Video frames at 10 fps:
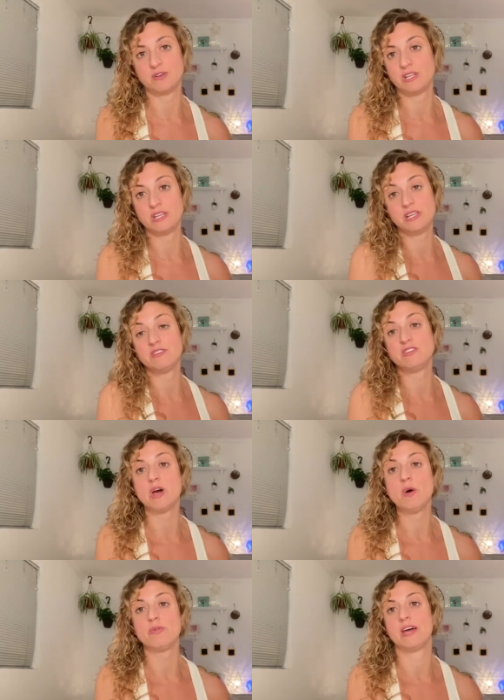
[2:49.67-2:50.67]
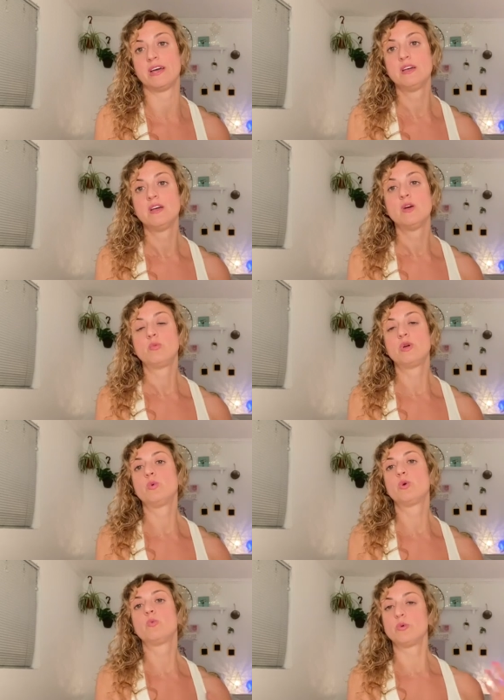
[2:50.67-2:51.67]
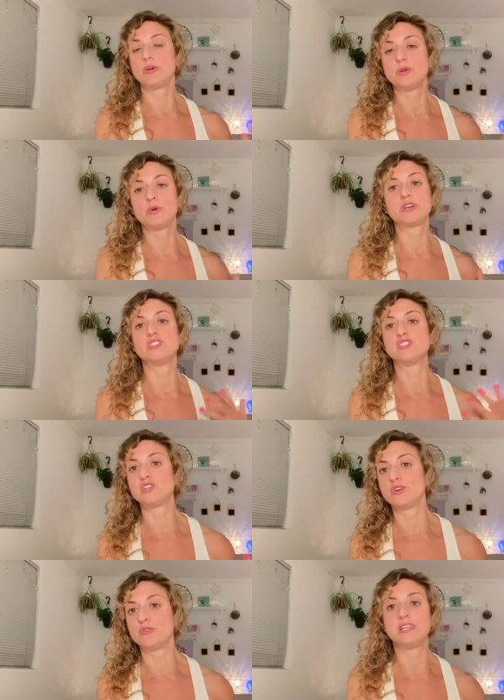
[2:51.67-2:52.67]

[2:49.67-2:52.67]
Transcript: They didn't even know that we were worried or concerned.